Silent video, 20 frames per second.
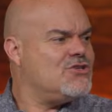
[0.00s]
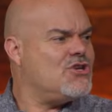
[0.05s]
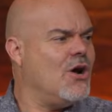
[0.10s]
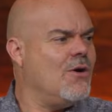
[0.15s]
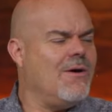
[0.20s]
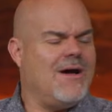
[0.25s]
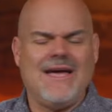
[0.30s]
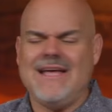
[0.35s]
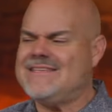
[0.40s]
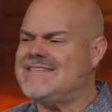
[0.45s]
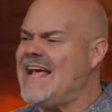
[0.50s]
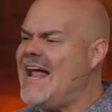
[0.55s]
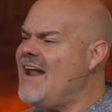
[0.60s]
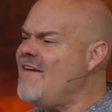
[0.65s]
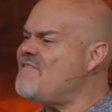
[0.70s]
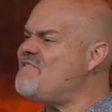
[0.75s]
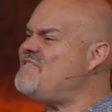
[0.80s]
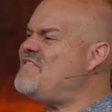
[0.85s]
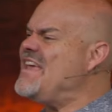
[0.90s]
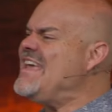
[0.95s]
So it's not
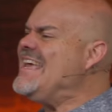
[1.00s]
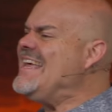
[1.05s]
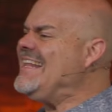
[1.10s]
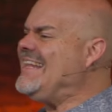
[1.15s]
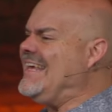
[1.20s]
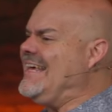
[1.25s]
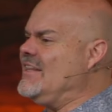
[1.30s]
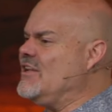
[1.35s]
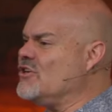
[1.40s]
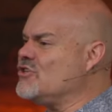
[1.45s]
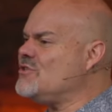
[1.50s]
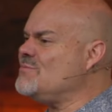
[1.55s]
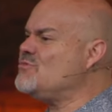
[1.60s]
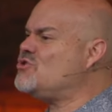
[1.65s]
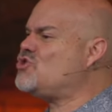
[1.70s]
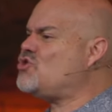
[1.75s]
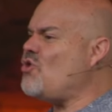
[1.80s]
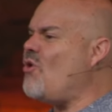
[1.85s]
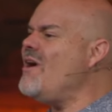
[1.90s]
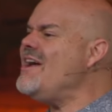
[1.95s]
a feeling. There's some
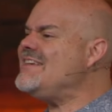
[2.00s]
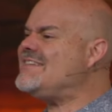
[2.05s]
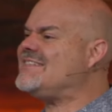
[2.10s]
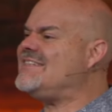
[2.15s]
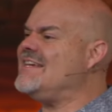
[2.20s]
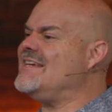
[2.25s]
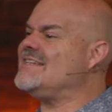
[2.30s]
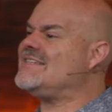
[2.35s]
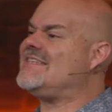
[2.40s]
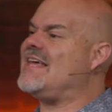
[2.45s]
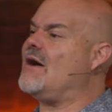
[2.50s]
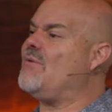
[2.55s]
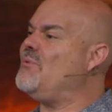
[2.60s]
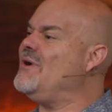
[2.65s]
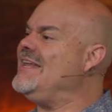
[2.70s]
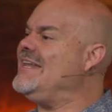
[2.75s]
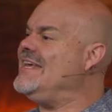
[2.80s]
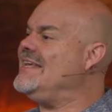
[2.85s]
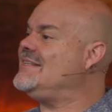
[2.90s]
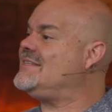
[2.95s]
choices that
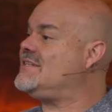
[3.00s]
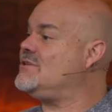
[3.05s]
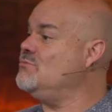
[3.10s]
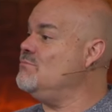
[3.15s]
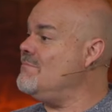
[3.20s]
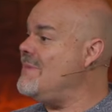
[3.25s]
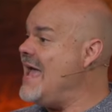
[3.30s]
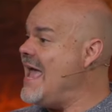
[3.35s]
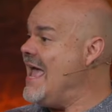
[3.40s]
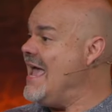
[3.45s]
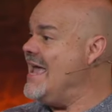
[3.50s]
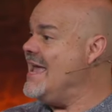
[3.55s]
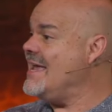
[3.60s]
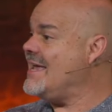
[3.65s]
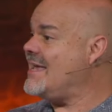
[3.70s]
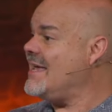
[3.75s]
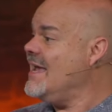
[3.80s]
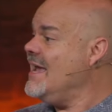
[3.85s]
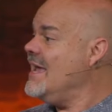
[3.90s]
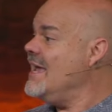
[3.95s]
we need to
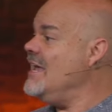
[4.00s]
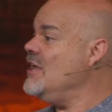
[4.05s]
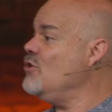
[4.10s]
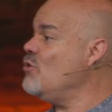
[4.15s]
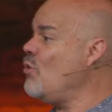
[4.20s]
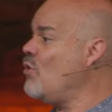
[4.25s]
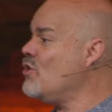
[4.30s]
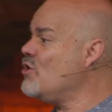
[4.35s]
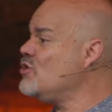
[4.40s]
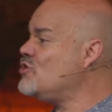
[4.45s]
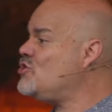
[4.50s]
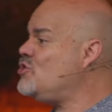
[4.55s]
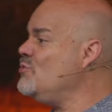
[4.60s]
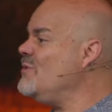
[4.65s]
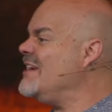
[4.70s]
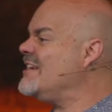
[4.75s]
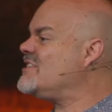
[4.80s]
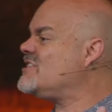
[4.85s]
make in order to